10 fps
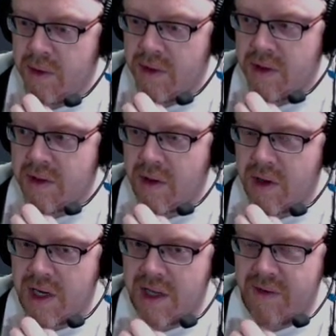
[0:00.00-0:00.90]
This is not
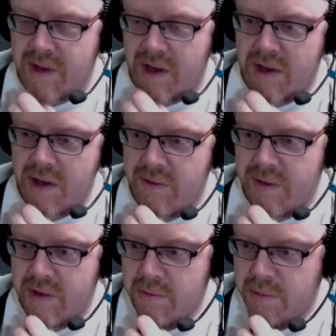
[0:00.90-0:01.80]
going to give us our
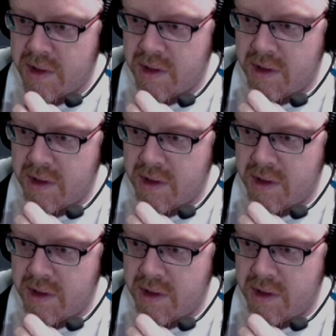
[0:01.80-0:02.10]
curves, but